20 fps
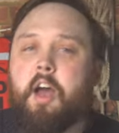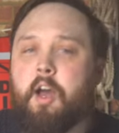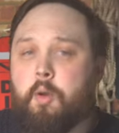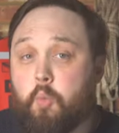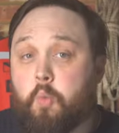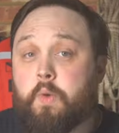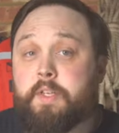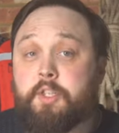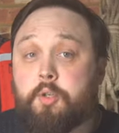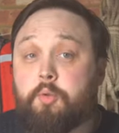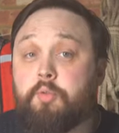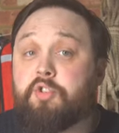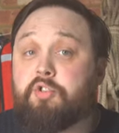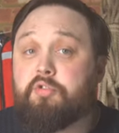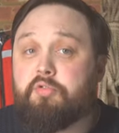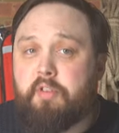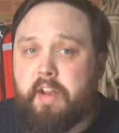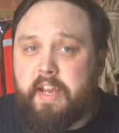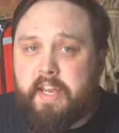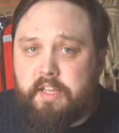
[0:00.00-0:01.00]
We do
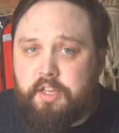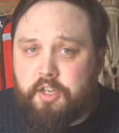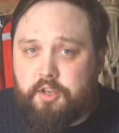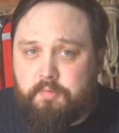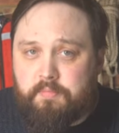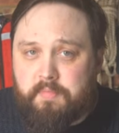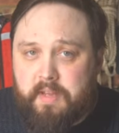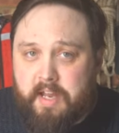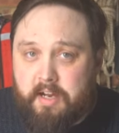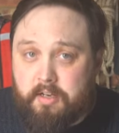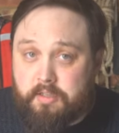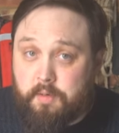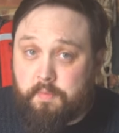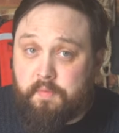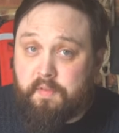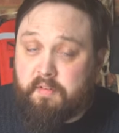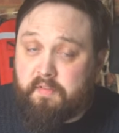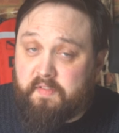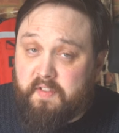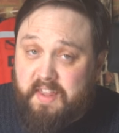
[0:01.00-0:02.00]
train you how to
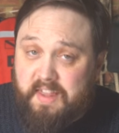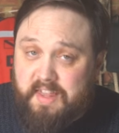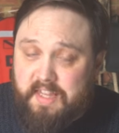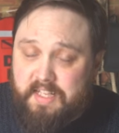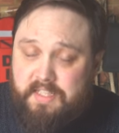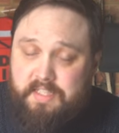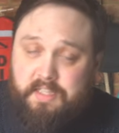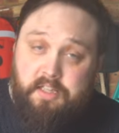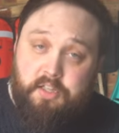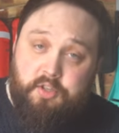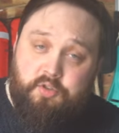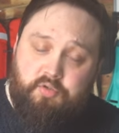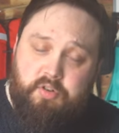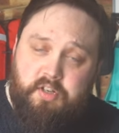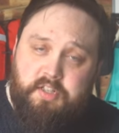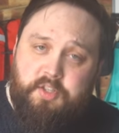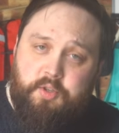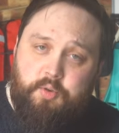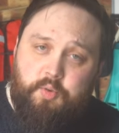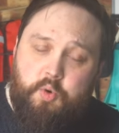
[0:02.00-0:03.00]
prevent this in the
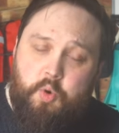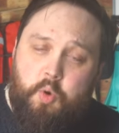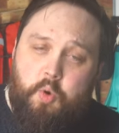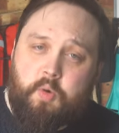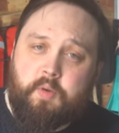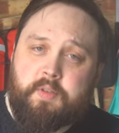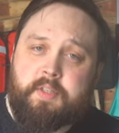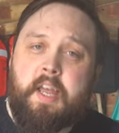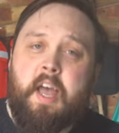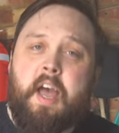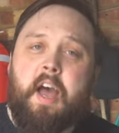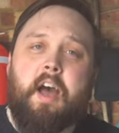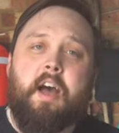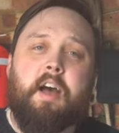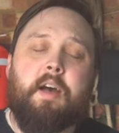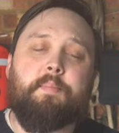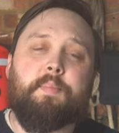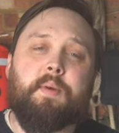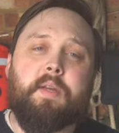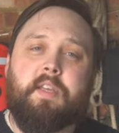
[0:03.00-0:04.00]
dry suit course,
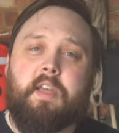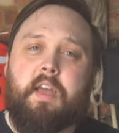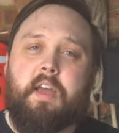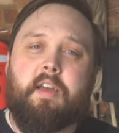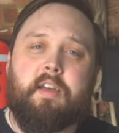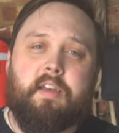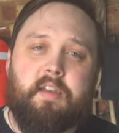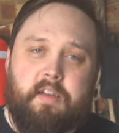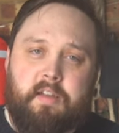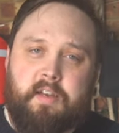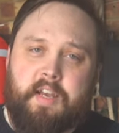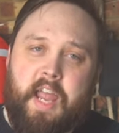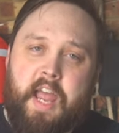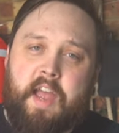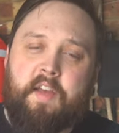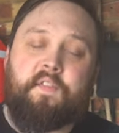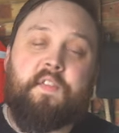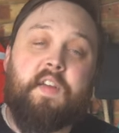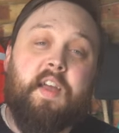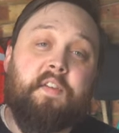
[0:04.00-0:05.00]
but yeah, an
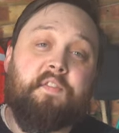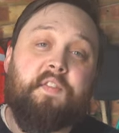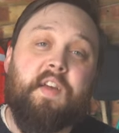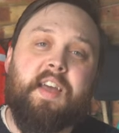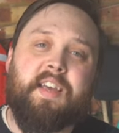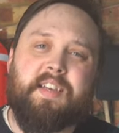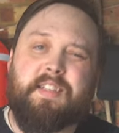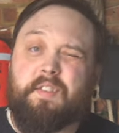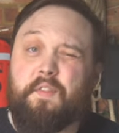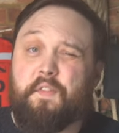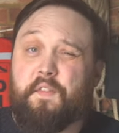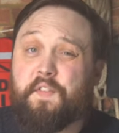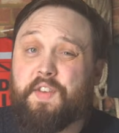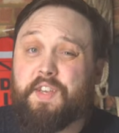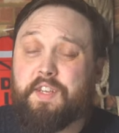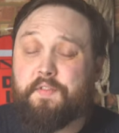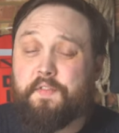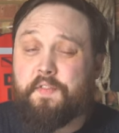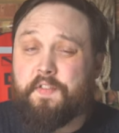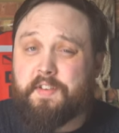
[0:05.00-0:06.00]
FFA is a
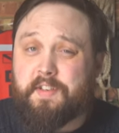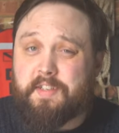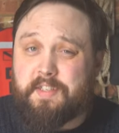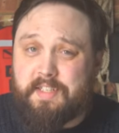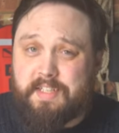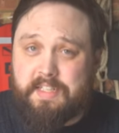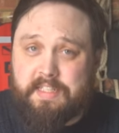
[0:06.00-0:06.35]
feet first